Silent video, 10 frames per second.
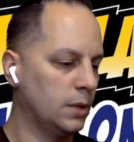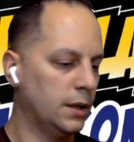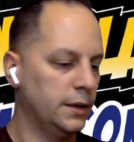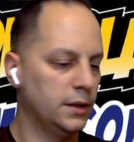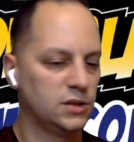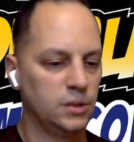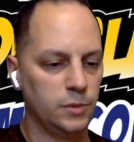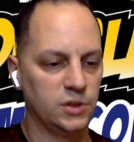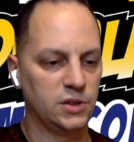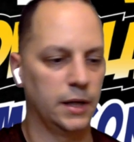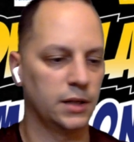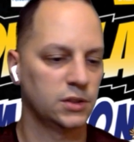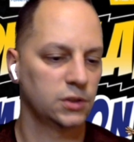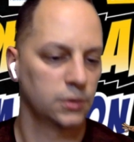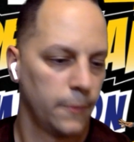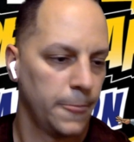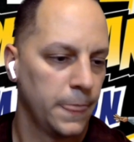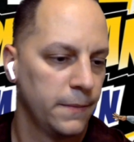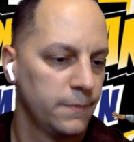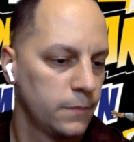by CBCS.
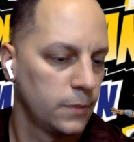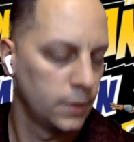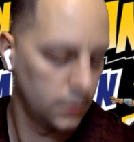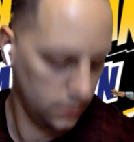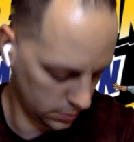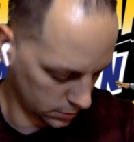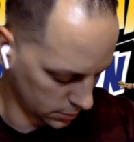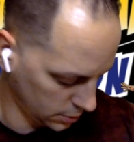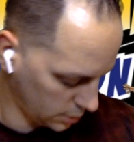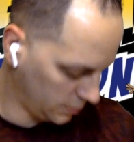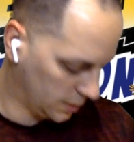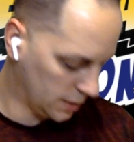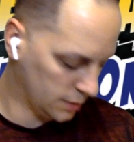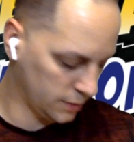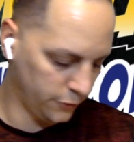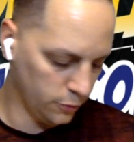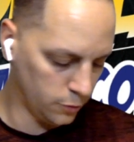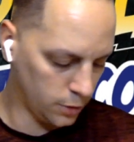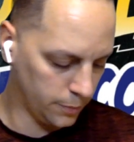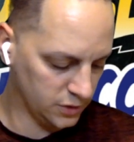We got a few
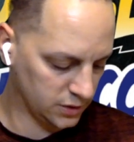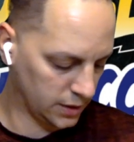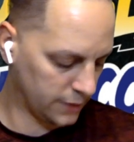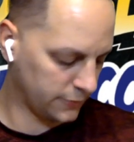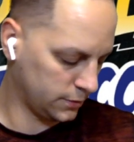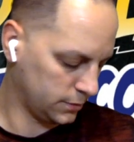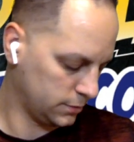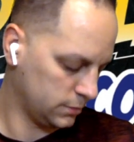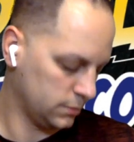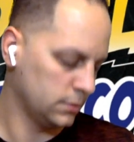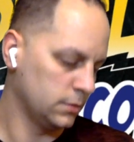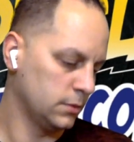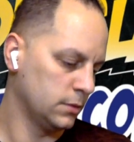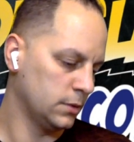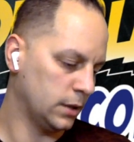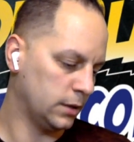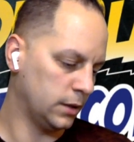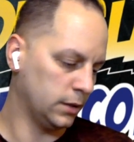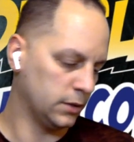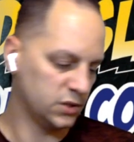more books left. I
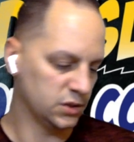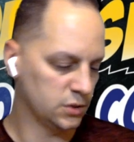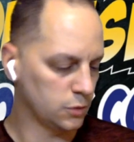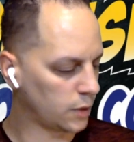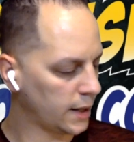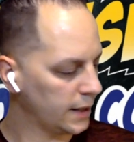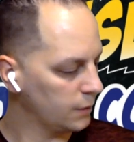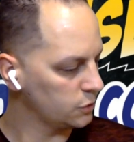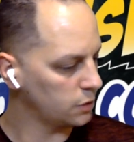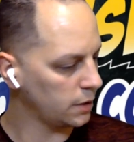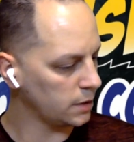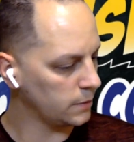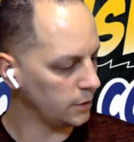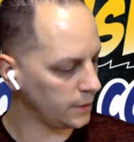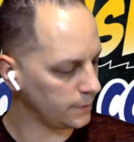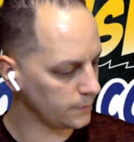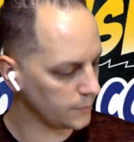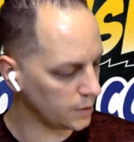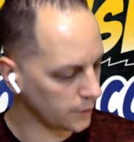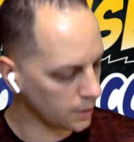think this is the Rye I was talking about. Yep,
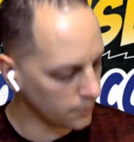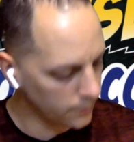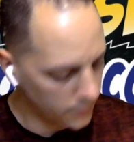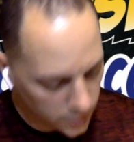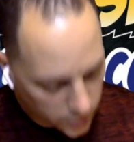there we go.